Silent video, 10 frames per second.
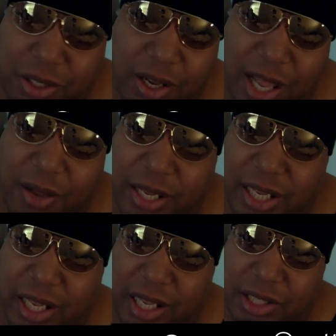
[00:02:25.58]
You know how
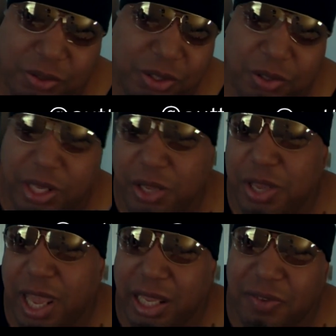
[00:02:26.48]
he is. You
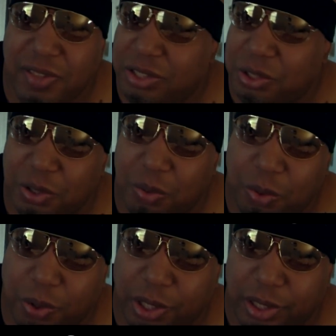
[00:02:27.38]
can't give this dude a
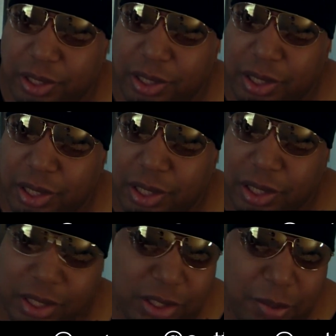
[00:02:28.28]
warning.
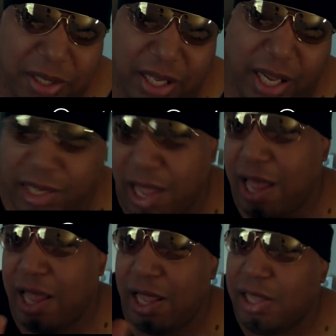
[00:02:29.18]
Because he'll be like,
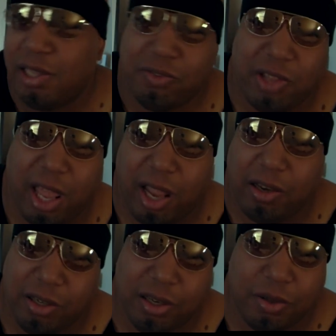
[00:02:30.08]

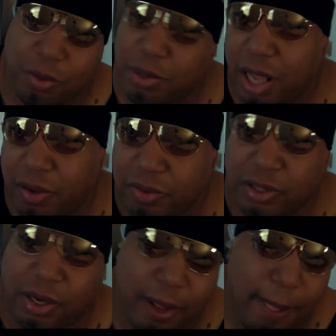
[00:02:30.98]
or whatever.
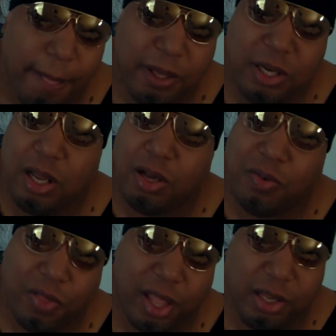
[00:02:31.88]
You know
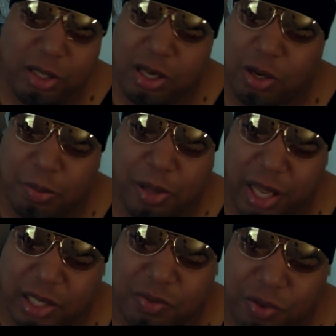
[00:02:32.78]
the plane. You know the
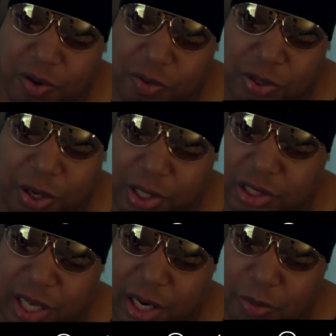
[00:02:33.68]
planes flew over
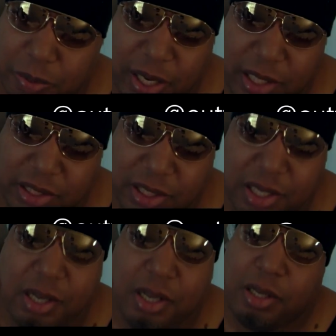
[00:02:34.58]
Turkish airspace.
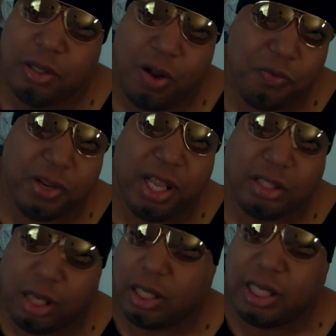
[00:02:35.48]
Don't
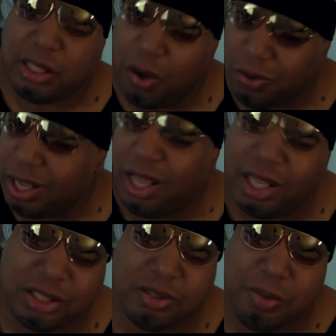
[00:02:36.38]
forget, Turkey told
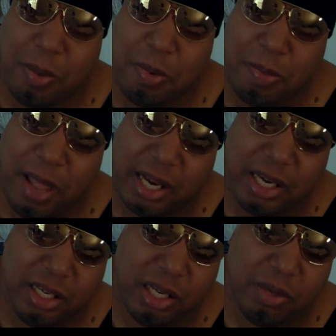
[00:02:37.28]
us, remember back
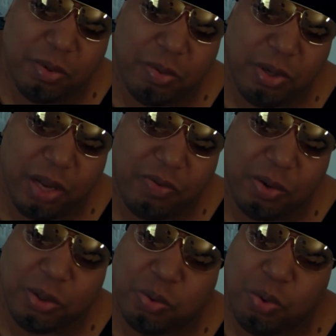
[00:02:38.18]
in, I don't
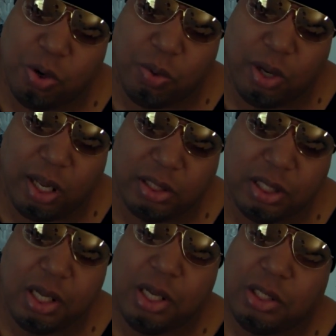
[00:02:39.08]
forget which war it was,
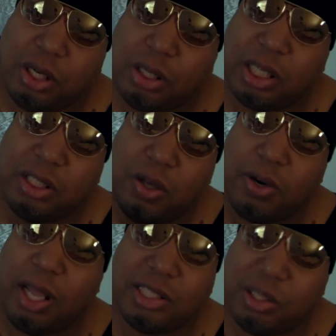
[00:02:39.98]
Turkey
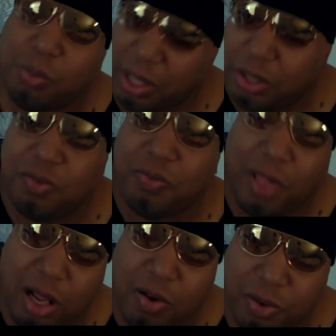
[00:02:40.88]
told us that we couldn't
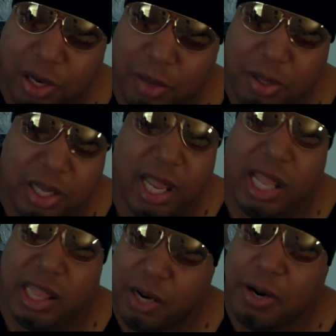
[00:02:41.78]
fly over them,
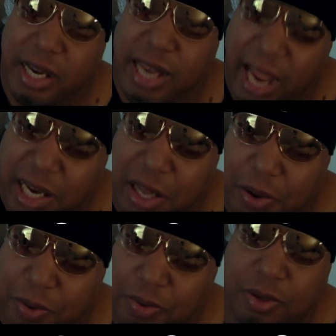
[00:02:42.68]
and they're in
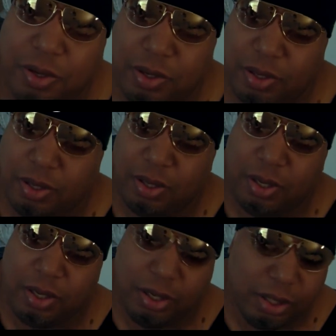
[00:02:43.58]
NATO.
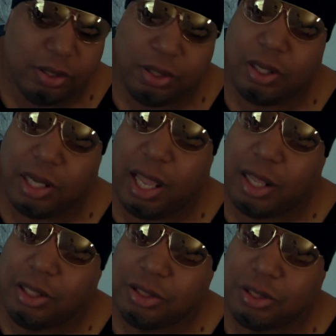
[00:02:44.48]
Go
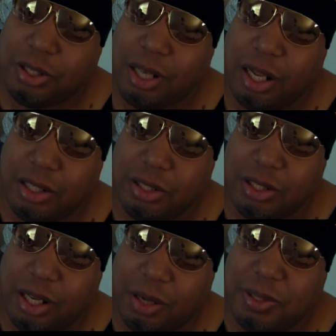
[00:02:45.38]
ahead, so good
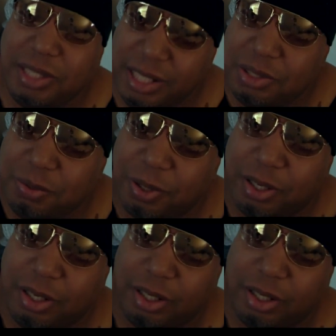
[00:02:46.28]
luck with this one.